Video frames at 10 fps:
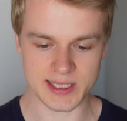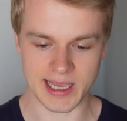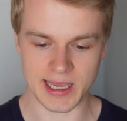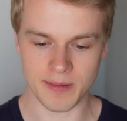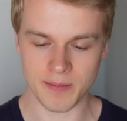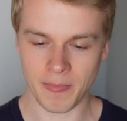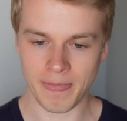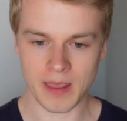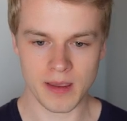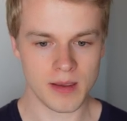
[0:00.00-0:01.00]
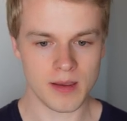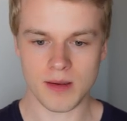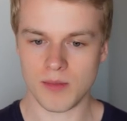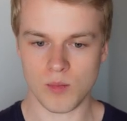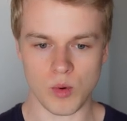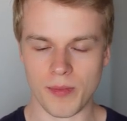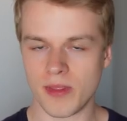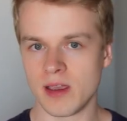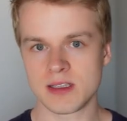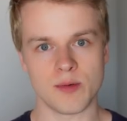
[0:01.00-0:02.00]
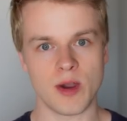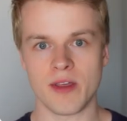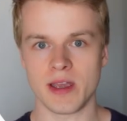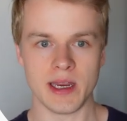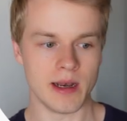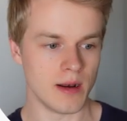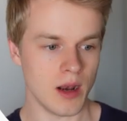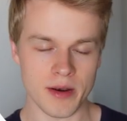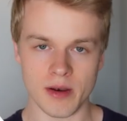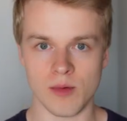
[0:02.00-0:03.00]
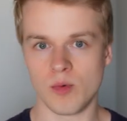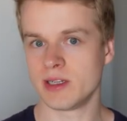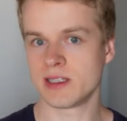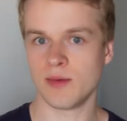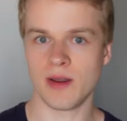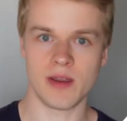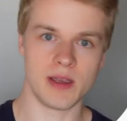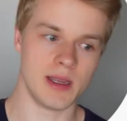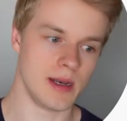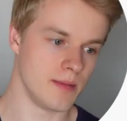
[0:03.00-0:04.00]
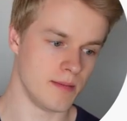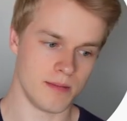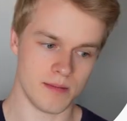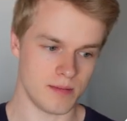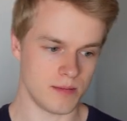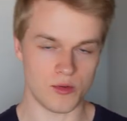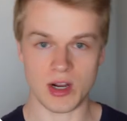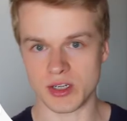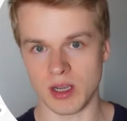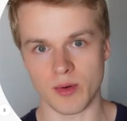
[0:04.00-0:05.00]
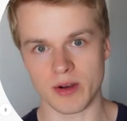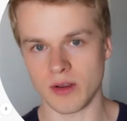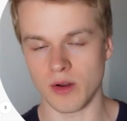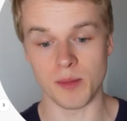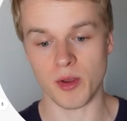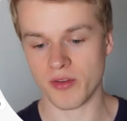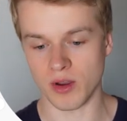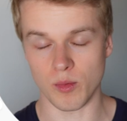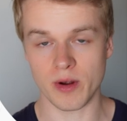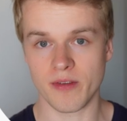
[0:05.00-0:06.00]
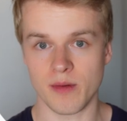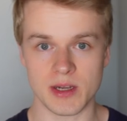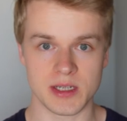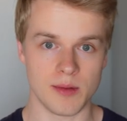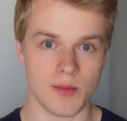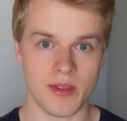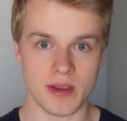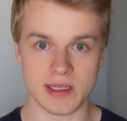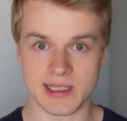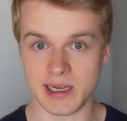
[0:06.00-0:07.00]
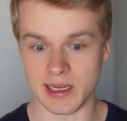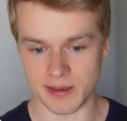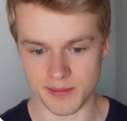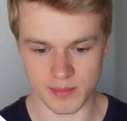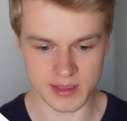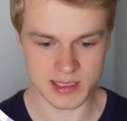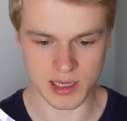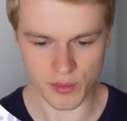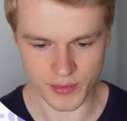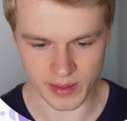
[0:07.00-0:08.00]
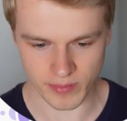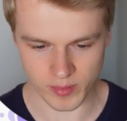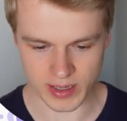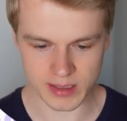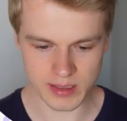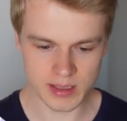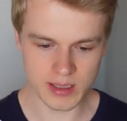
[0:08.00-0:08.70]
say, what is the weather in London? What is the weather in Russia? In Moscow? What is the weather in Sydney? These kind of things, right?